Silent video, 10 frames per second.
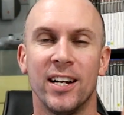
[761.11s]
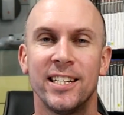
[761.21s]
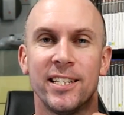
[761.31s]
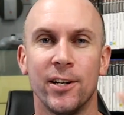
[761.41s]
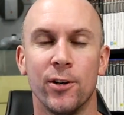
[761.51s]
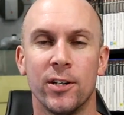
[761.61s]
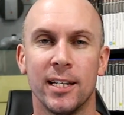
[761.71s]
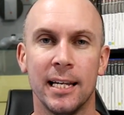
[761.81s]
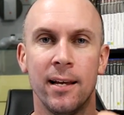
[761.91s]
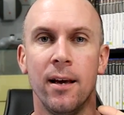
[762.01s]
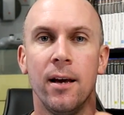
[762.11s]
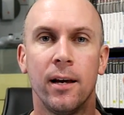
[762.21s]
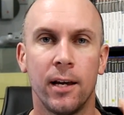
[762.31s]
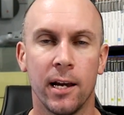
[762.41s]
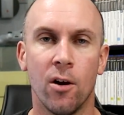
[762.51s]
I seriously
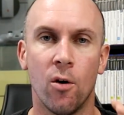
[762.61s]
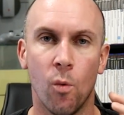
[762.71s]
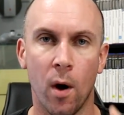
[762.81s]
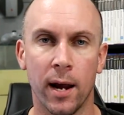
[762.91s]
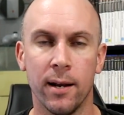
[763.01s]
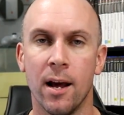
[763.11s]
cannot wait.